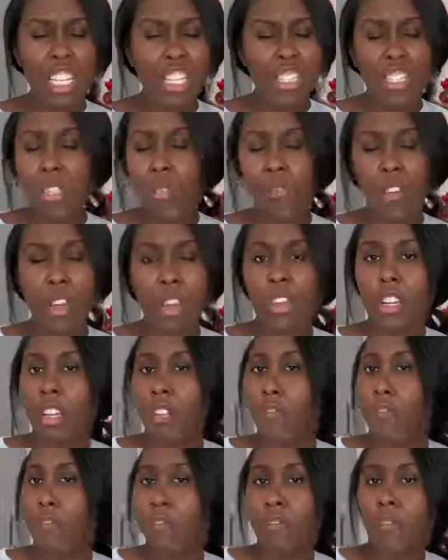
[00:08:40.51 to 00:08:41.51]
it just
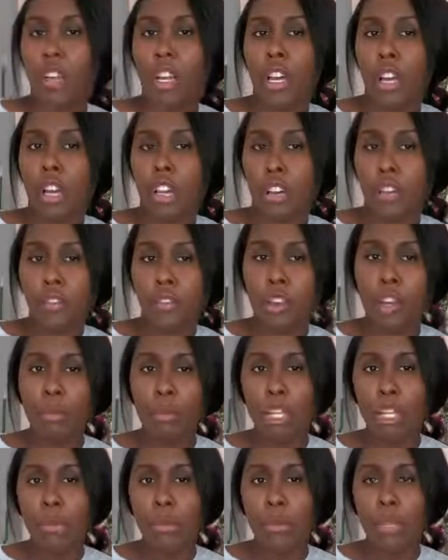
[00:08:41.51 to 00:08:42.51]
further
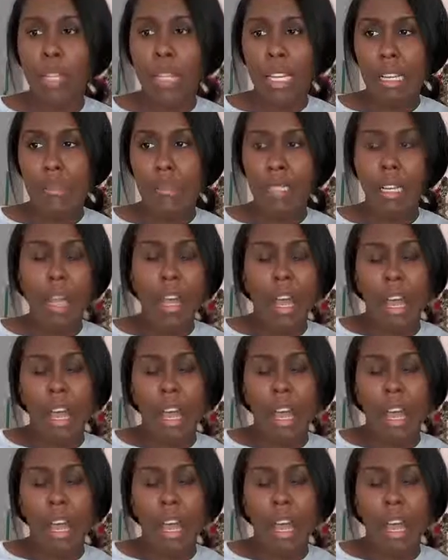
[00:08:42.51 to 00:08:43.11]
confirmed her beliefs.